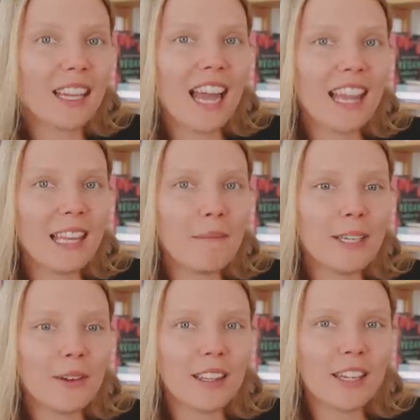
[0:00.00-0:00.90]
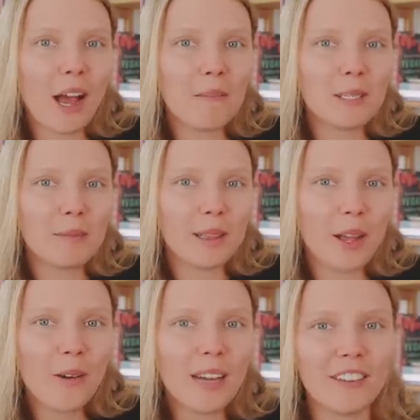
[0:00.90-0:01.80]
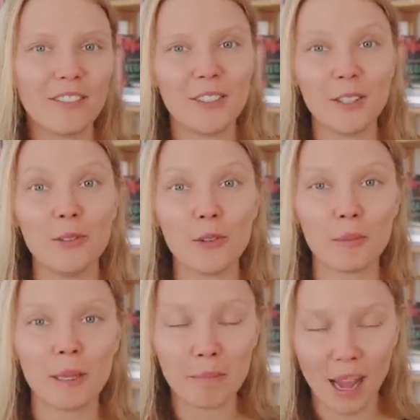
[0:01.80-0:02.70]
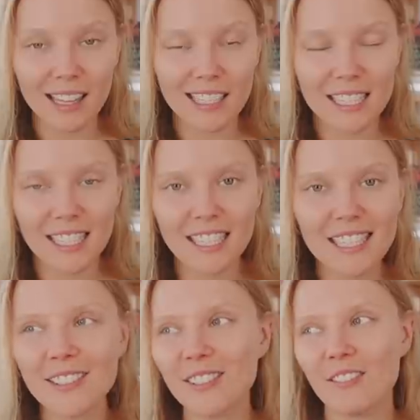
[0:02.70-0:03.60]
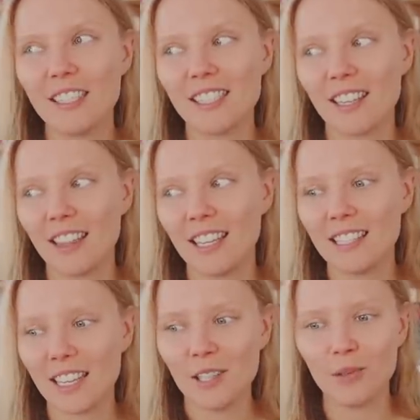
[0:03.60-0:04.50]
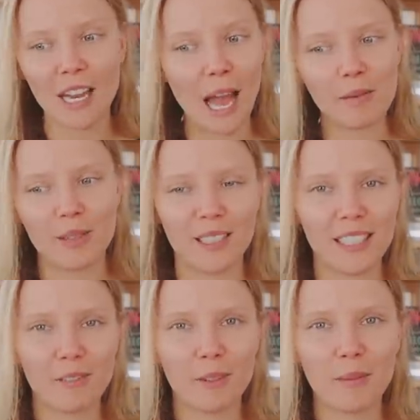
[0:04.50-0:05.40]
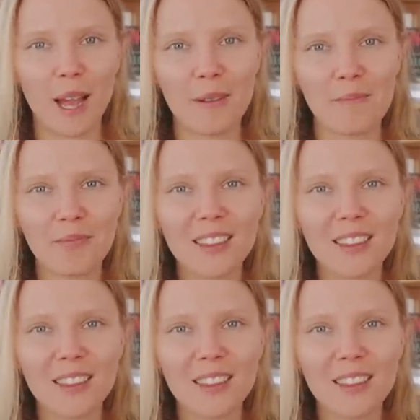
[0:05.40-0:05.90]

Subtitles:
And let me know in the comments below if you normally buy these things or if these are things that you would absolutely never buy.